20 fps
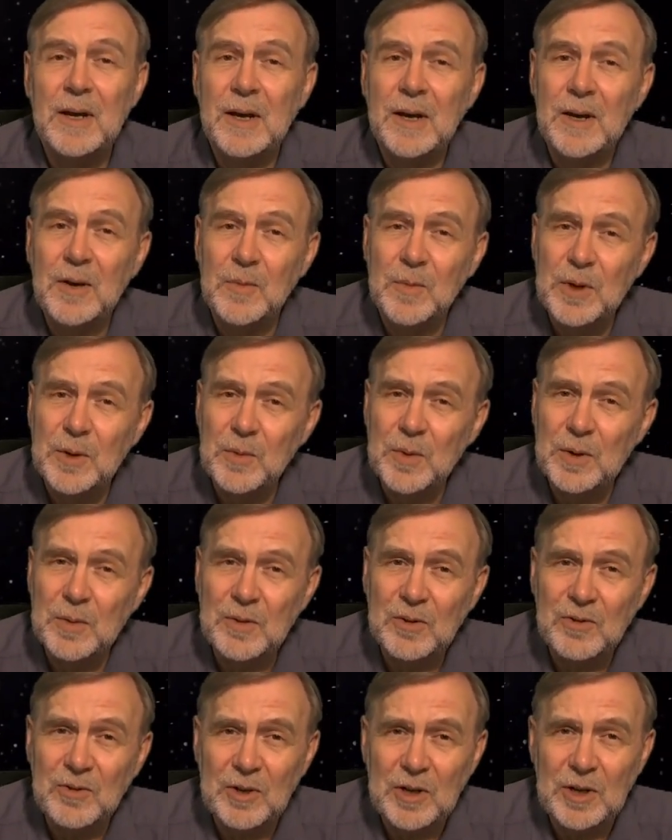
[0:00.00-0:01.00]
And when we
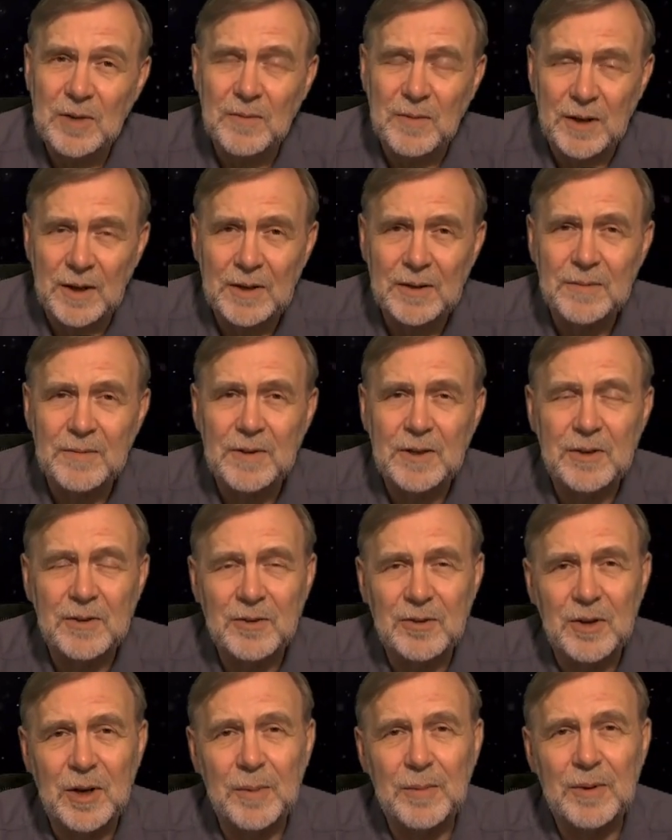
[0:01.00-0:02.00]
receive love and
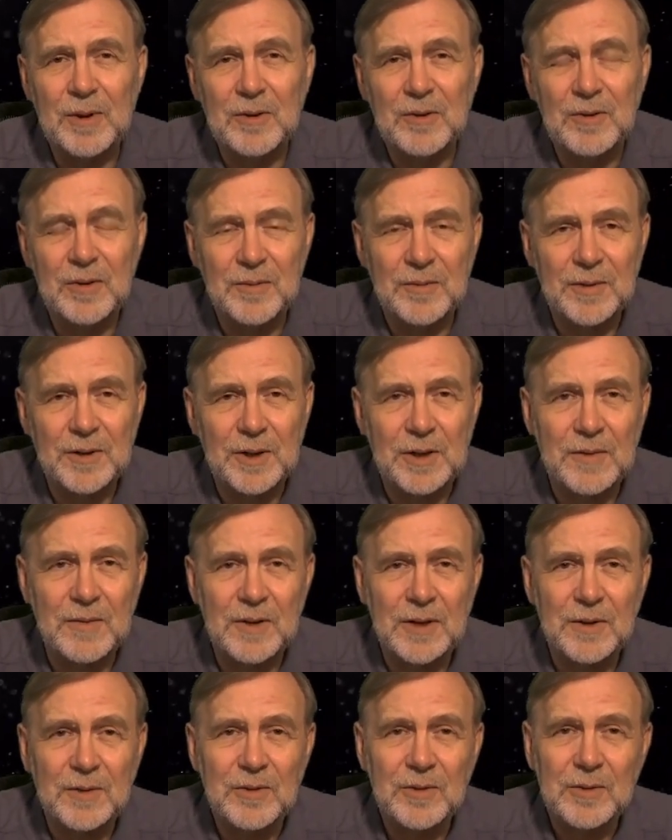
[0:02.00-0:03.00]
acceptance and
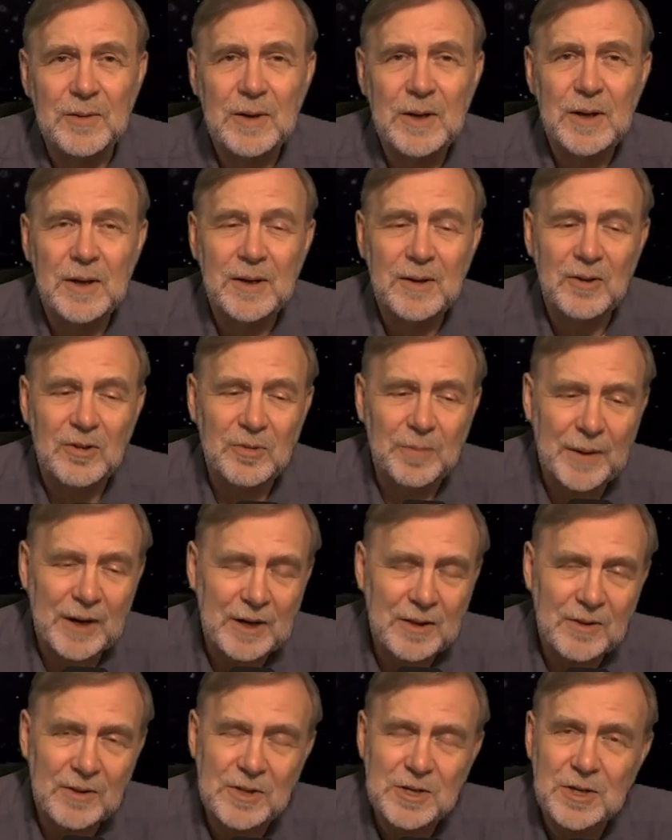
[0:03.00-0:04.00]
forgiveness,
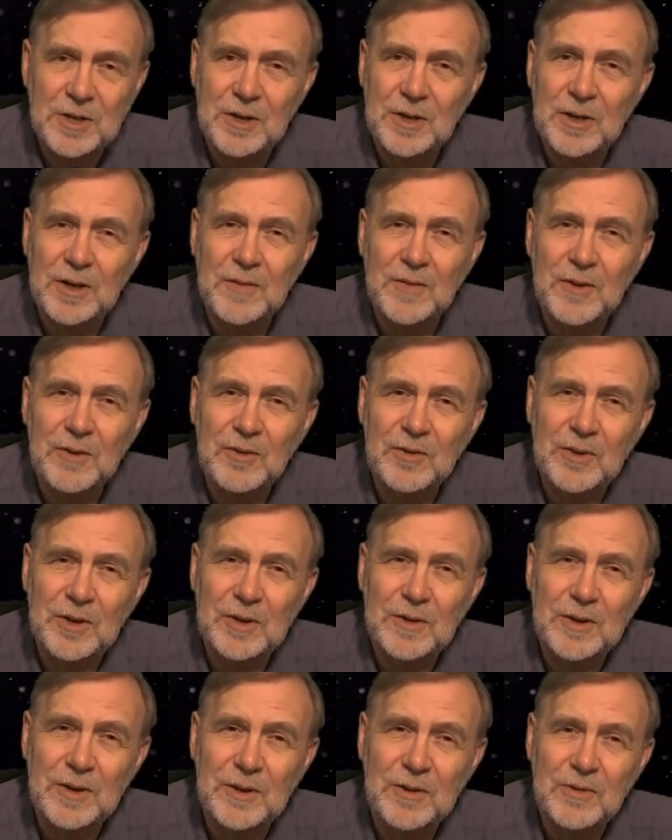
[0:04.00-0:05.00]
despite the sharing of our
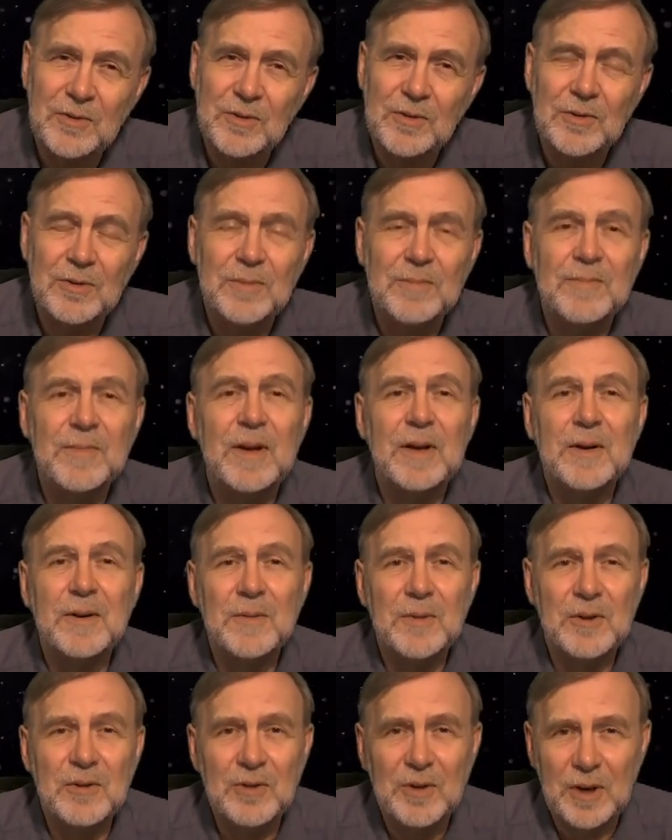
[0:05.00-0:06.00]
secrets,
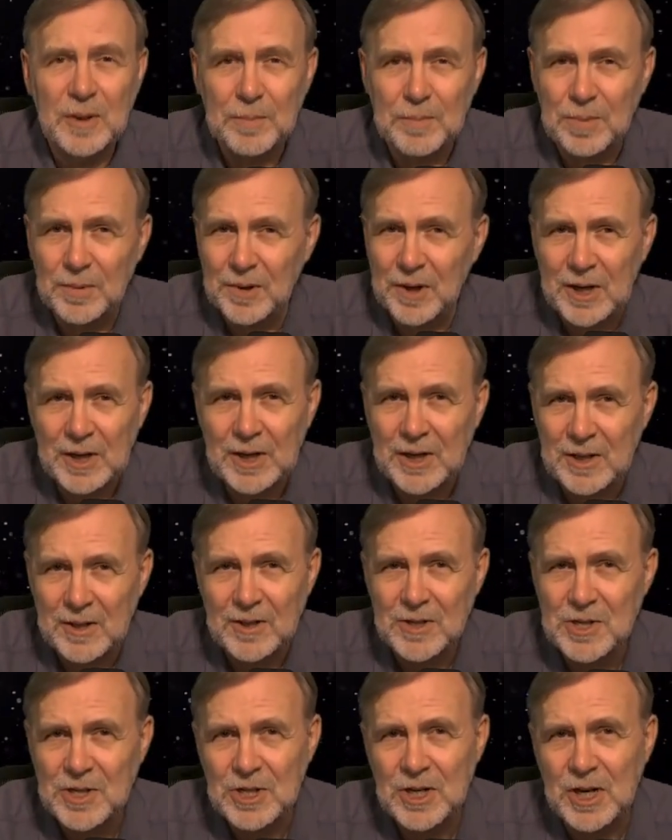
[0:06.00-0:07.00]
we start breaking the
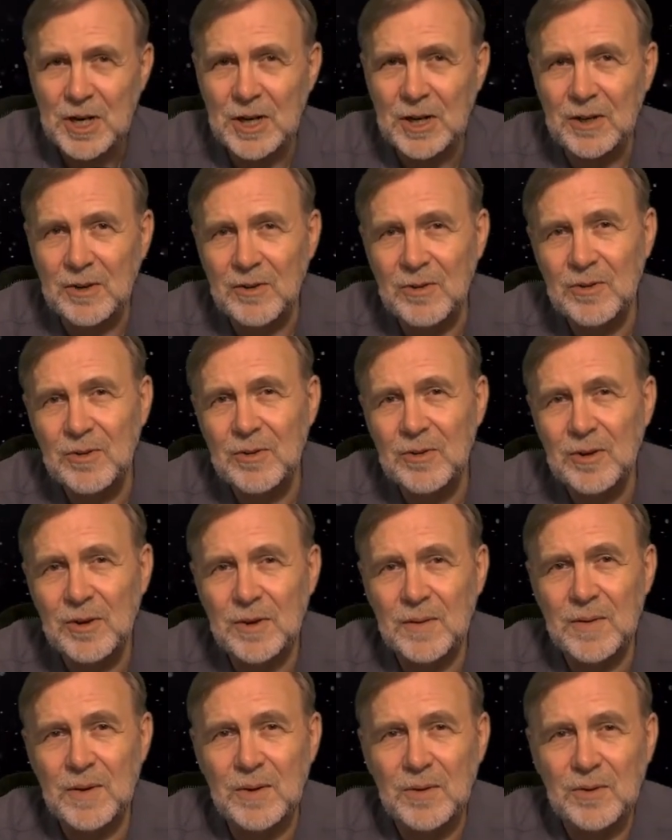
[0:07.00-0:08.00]
chains
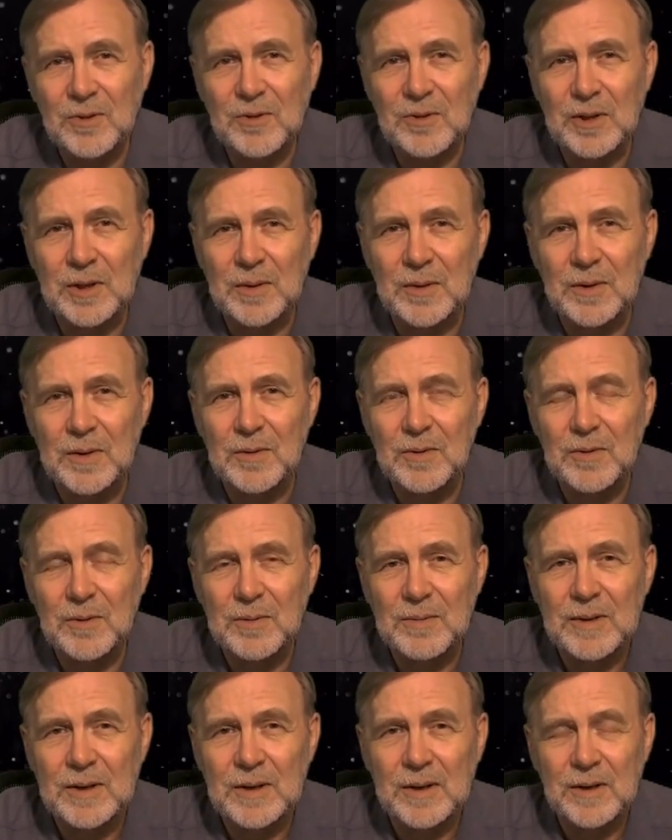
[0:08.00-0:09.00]
of those secrets.
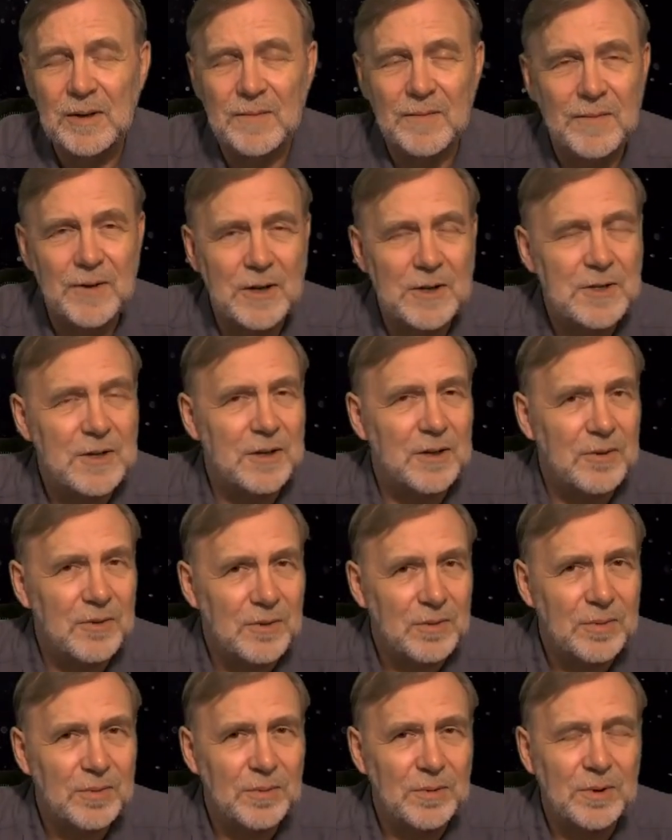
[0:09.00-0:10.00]
Confession
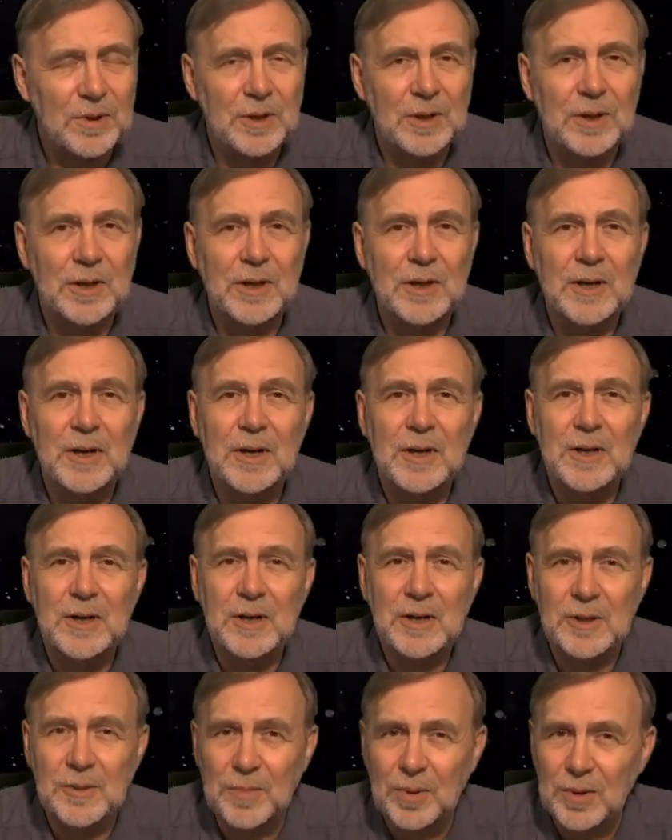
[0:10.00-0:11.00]
is really
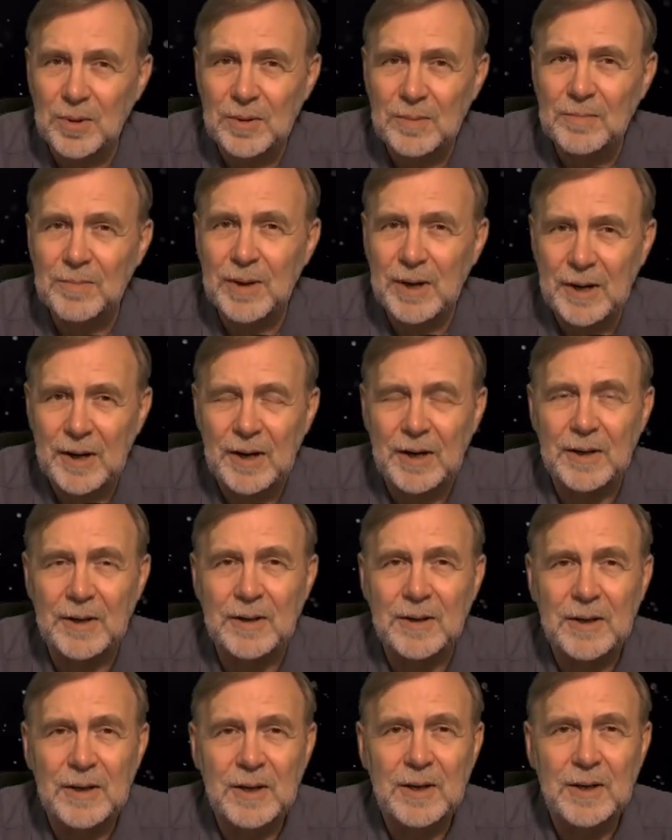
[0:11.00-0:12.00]
an important part
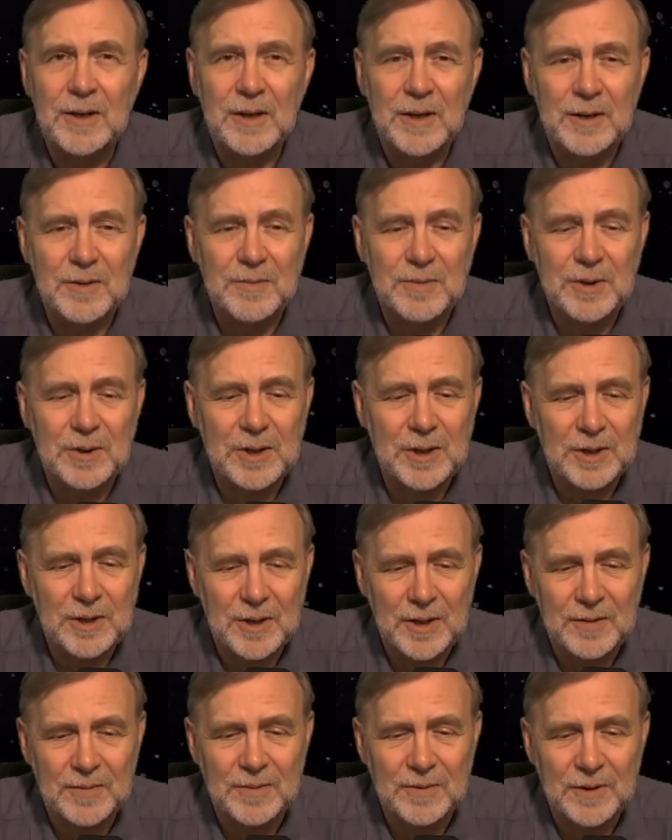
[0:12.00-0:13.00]
of
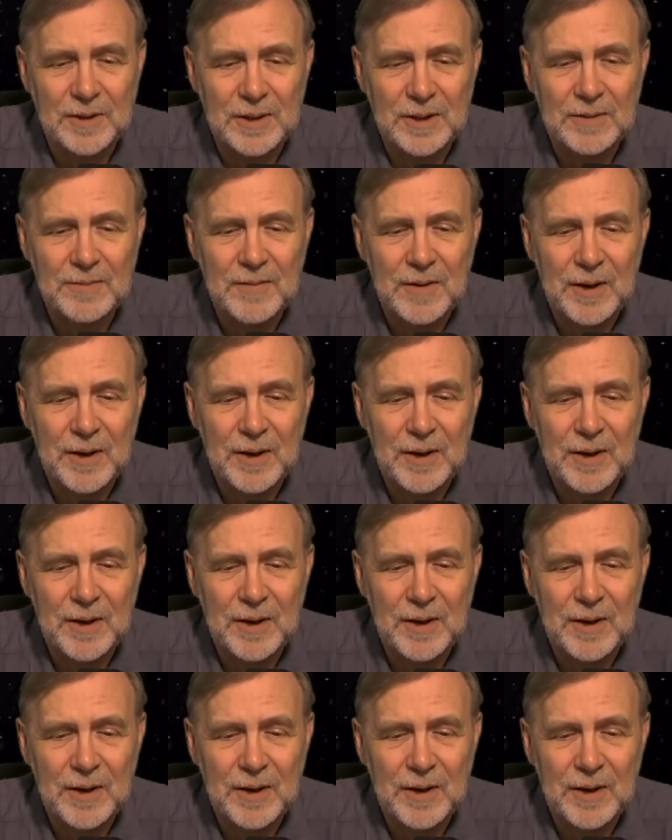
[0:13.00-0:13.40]
recovery.